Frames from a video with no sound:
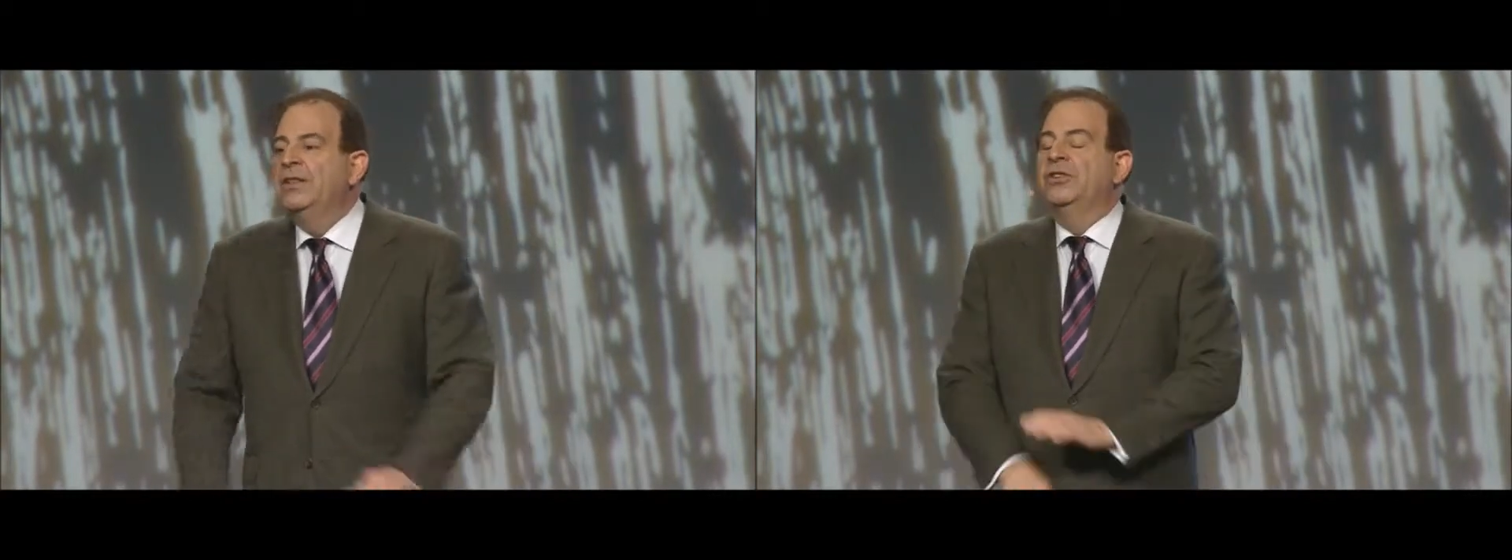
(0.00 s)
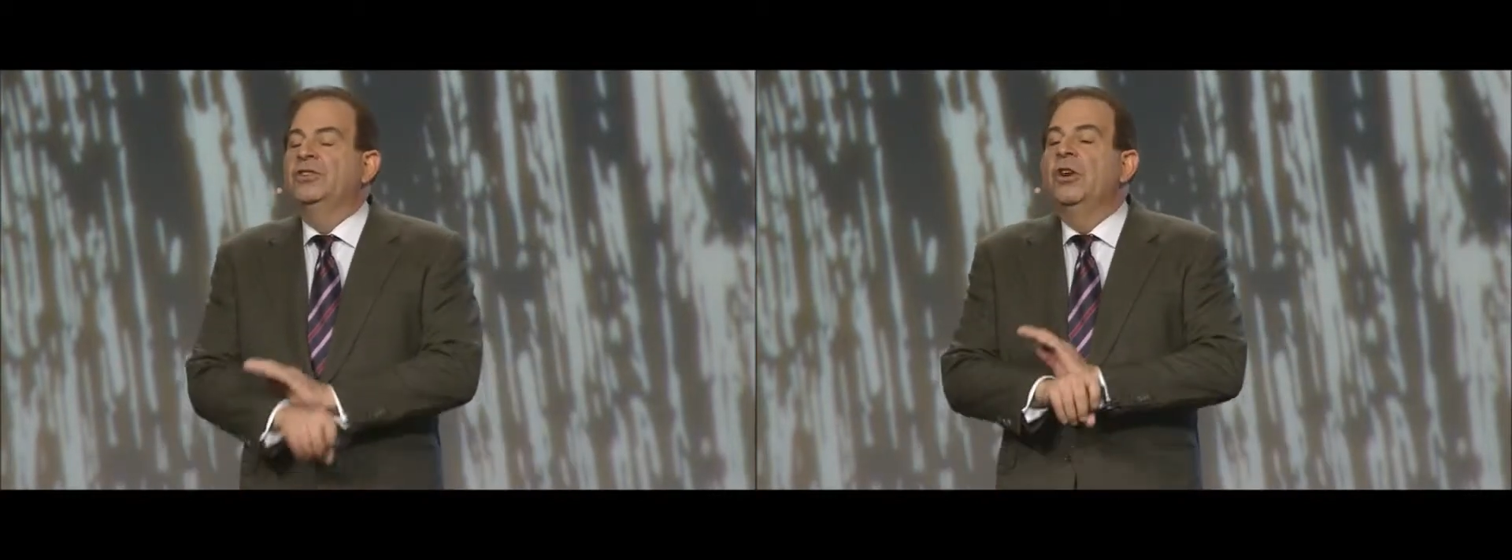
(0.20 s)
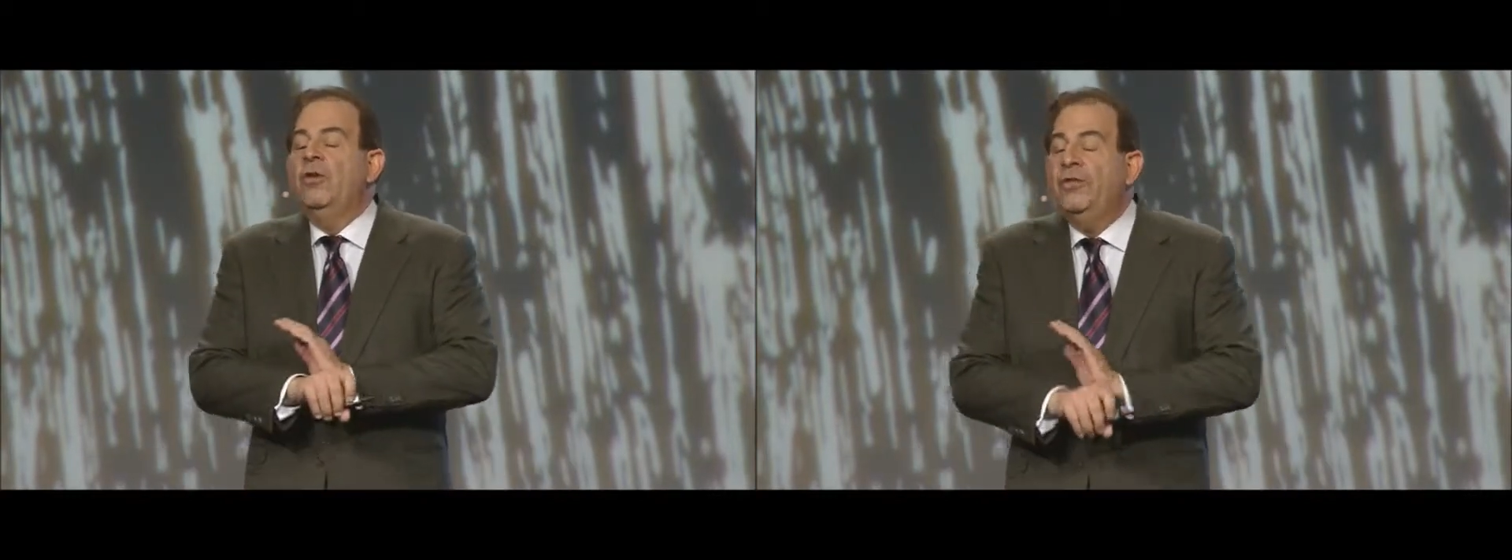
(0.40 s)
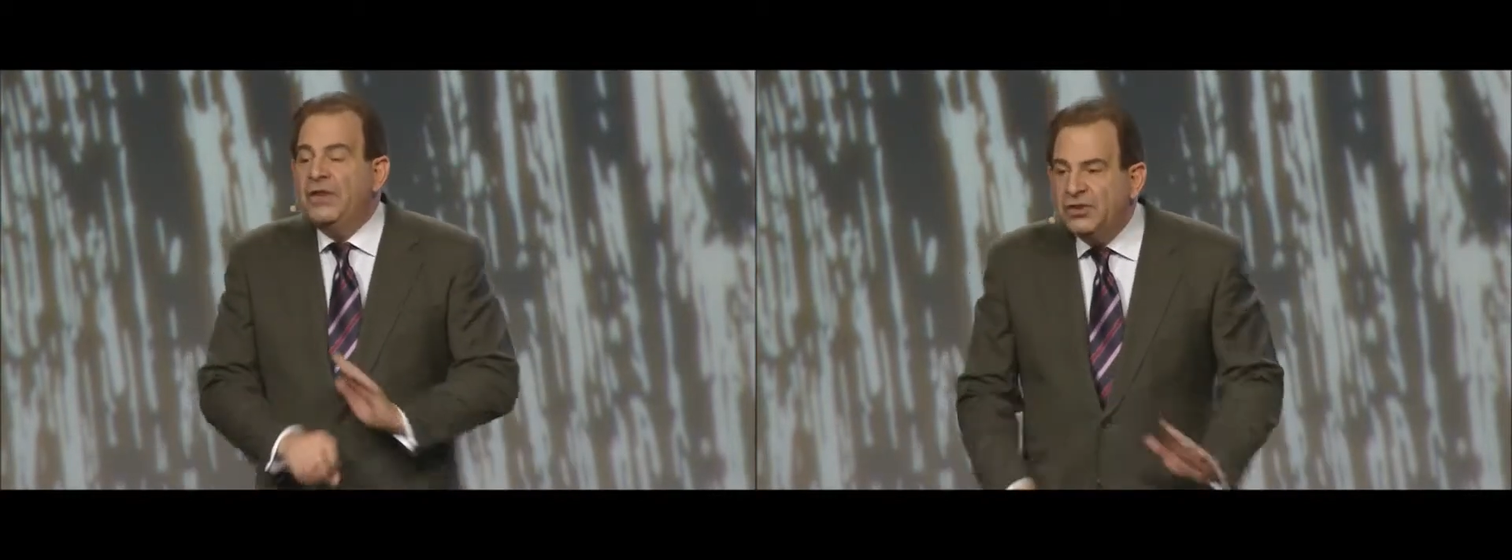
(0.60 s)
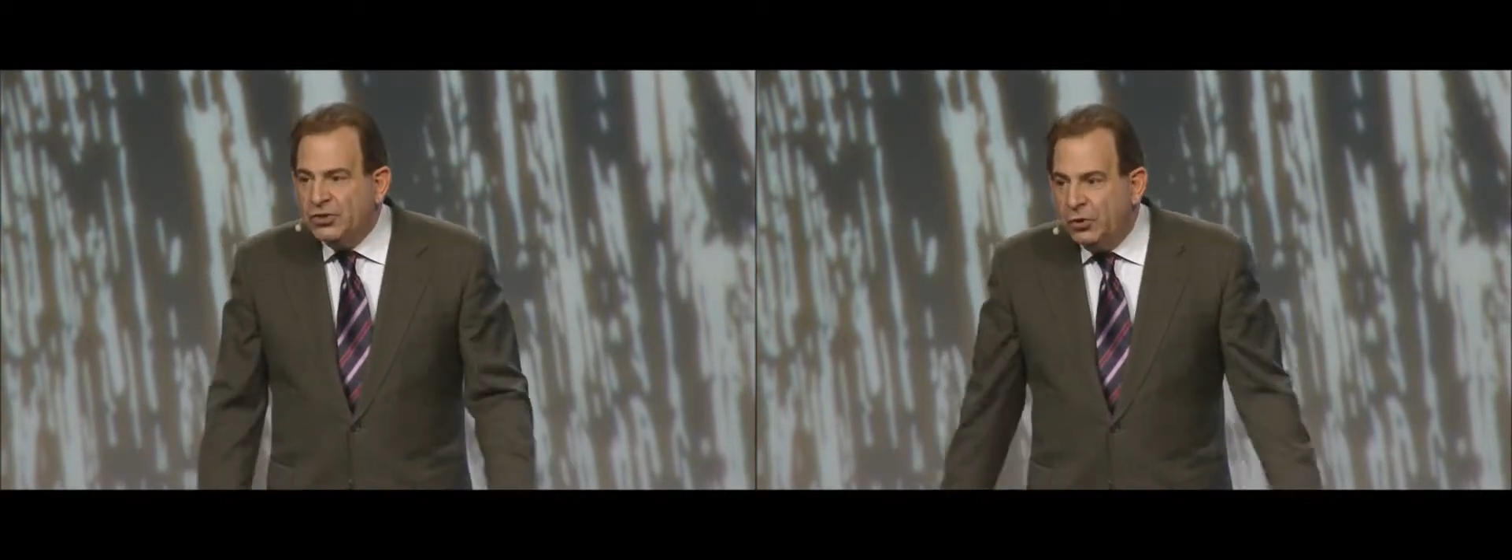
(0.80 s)
There's no
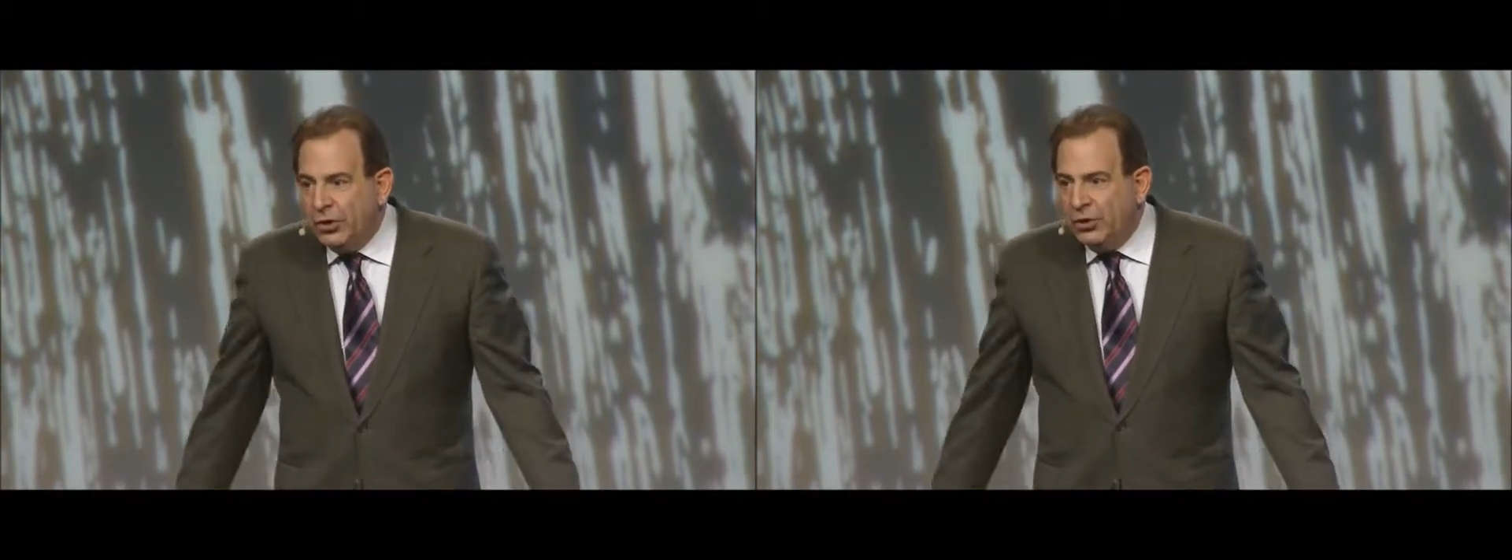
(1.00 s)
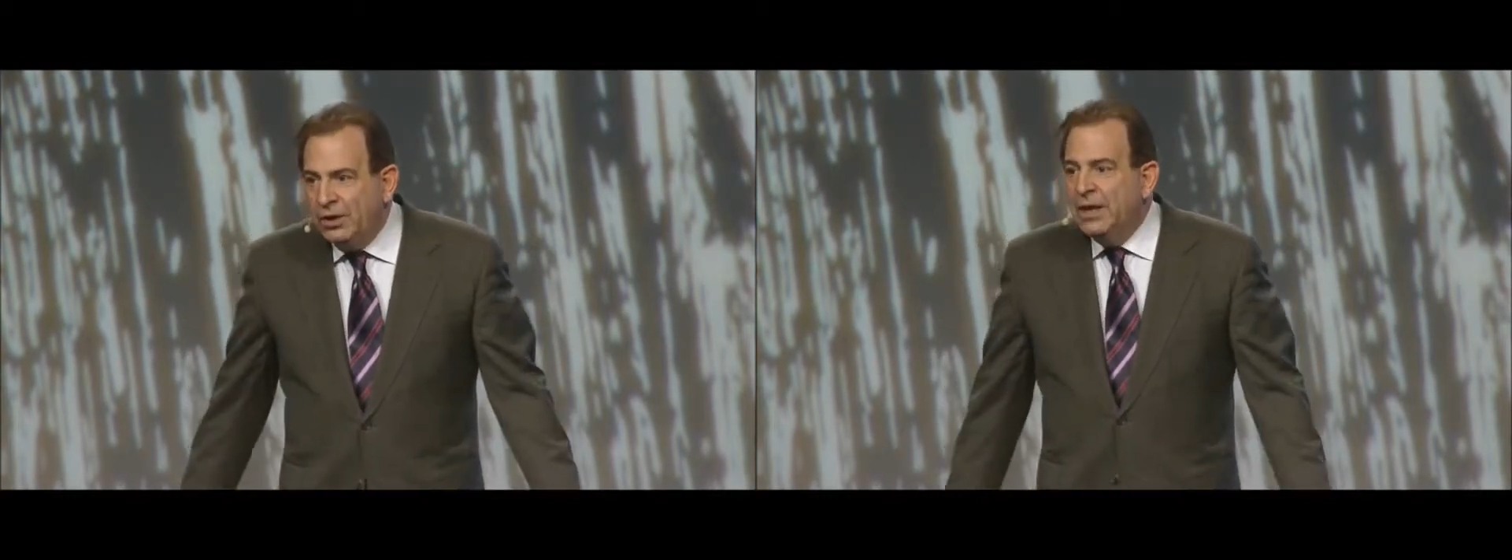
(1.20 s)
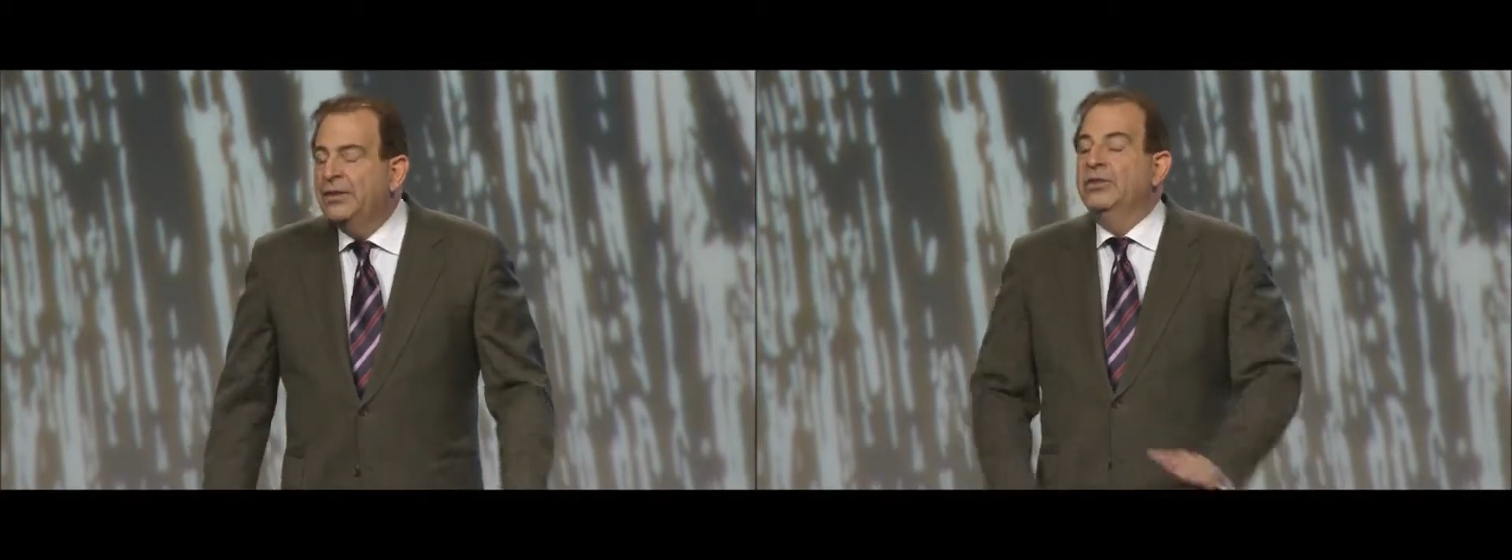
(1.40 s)
fish oil.